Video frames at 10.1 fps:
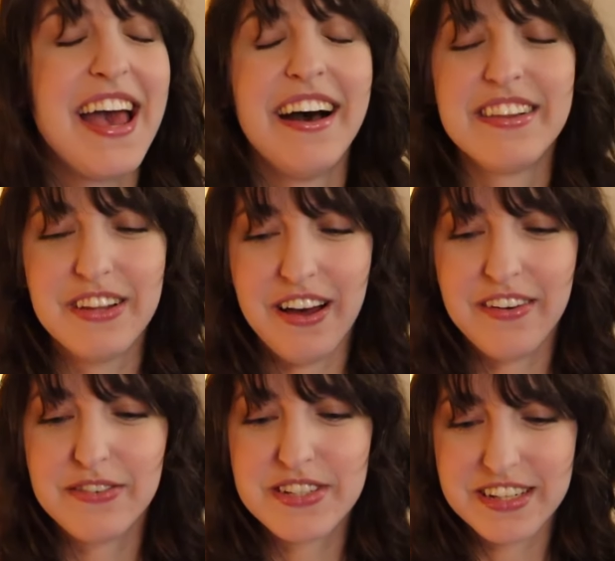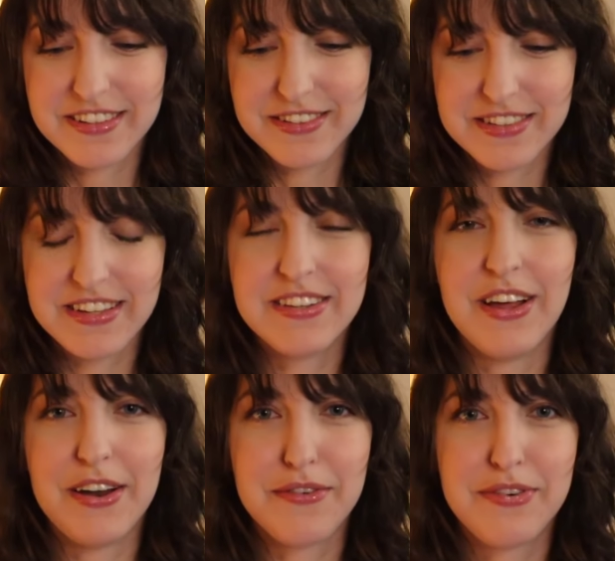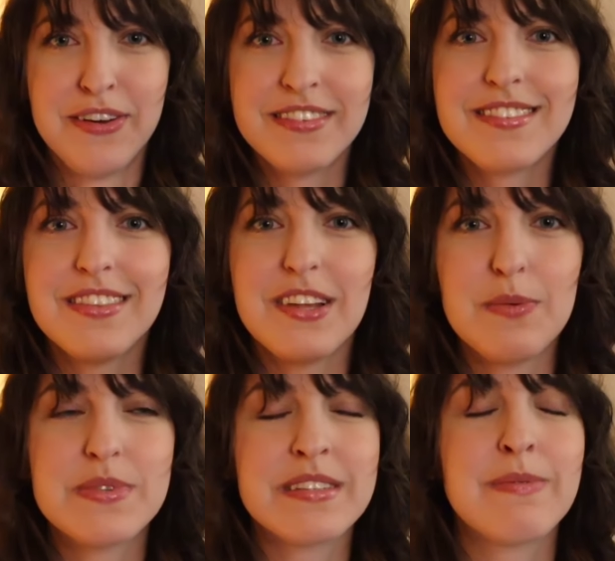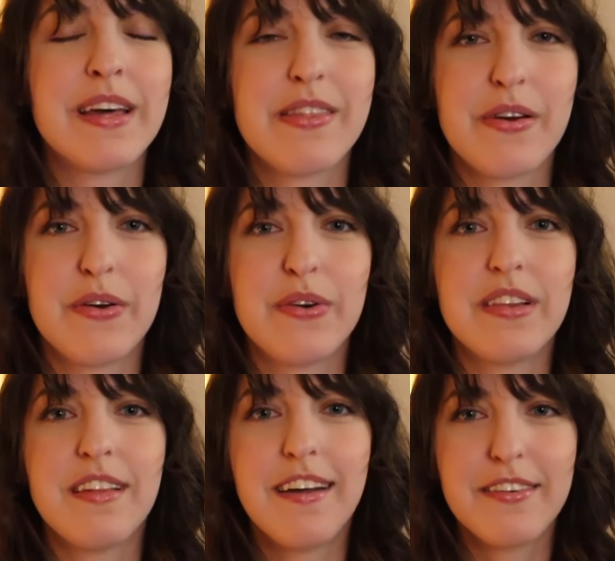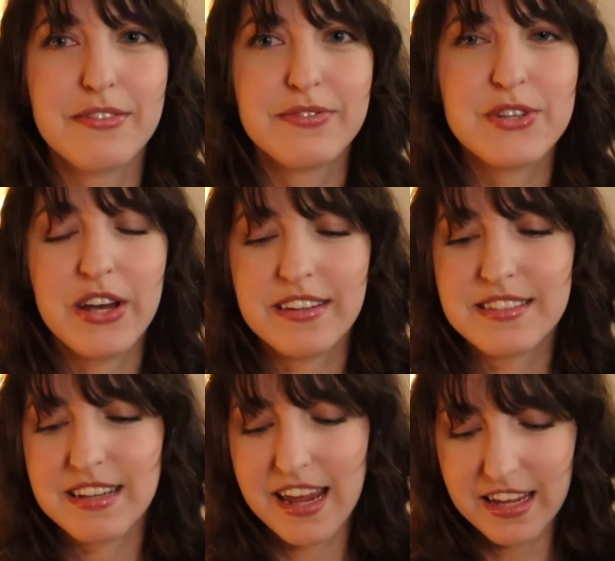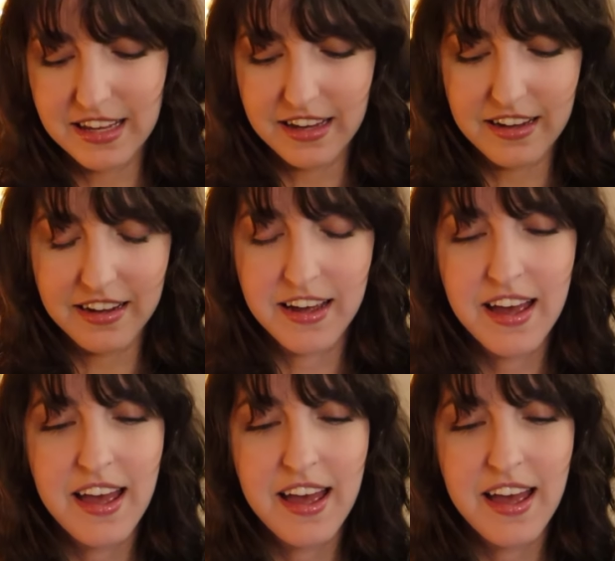A lot of tears, a lot of lumps in my throat, a lot of chest aching.